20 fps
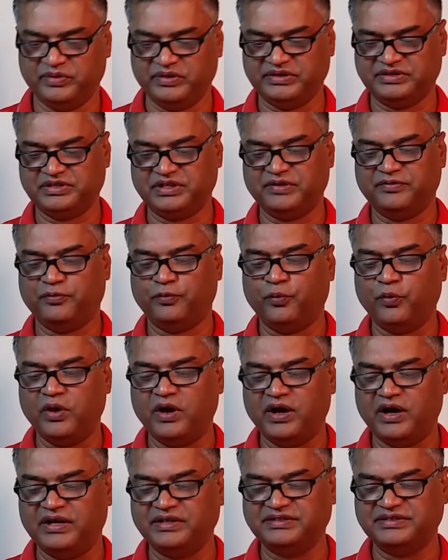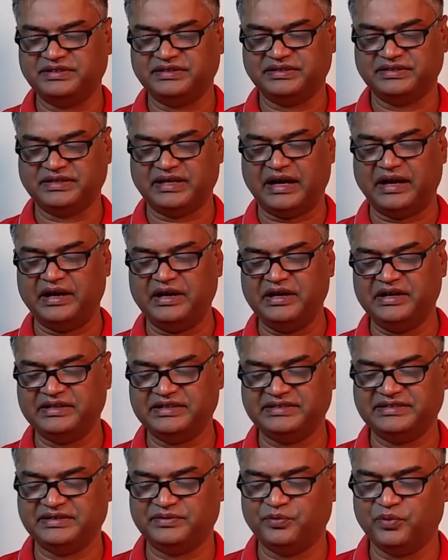Instead of was, earlier
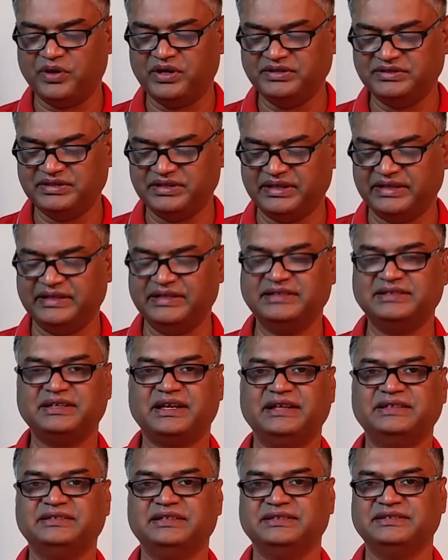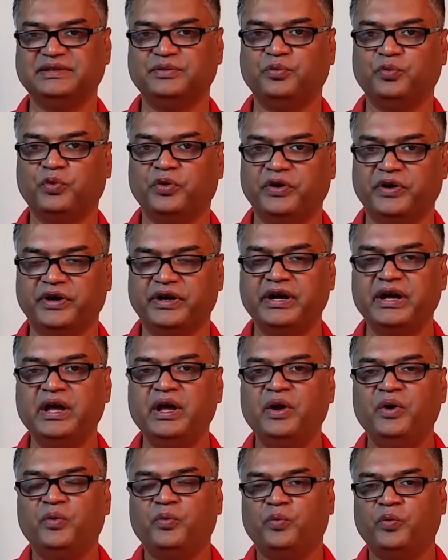they said was, in this case they said were.
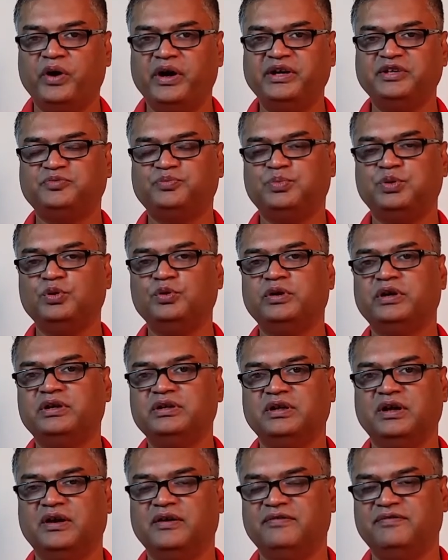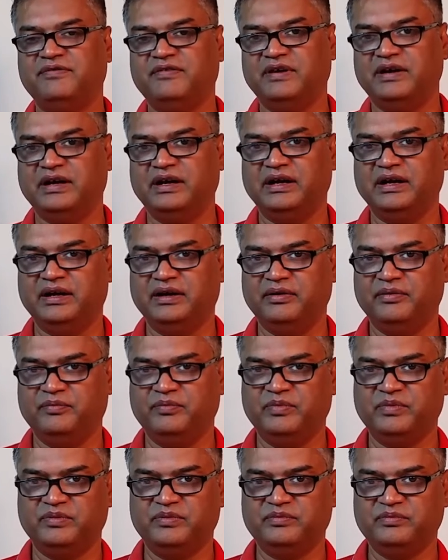Were is plural of
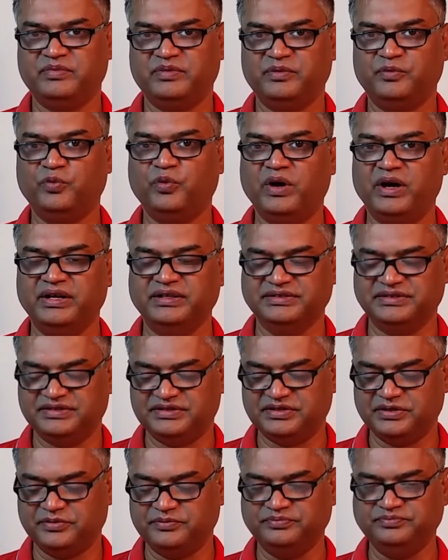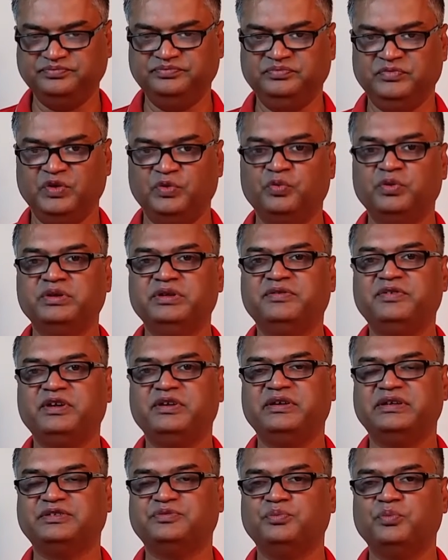was. So
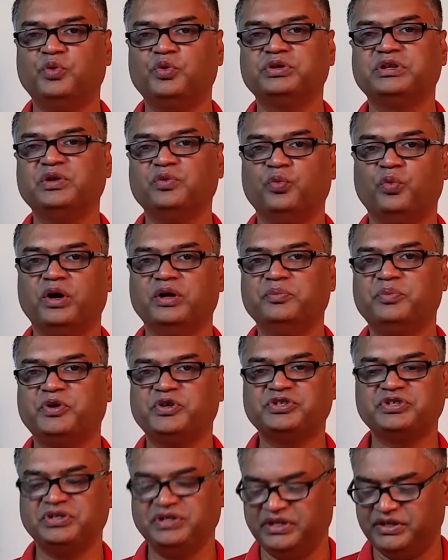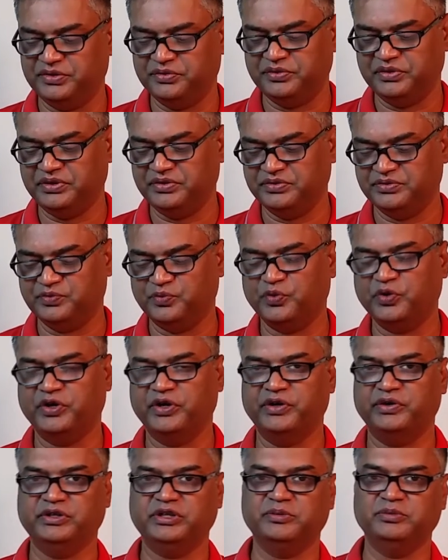whenever it's more than one person, you use
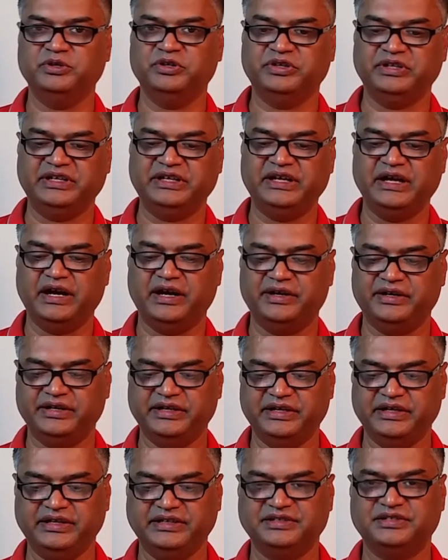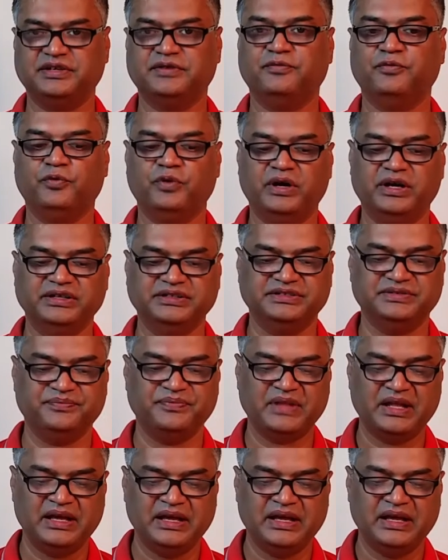were, W-E-R-E, instead of was.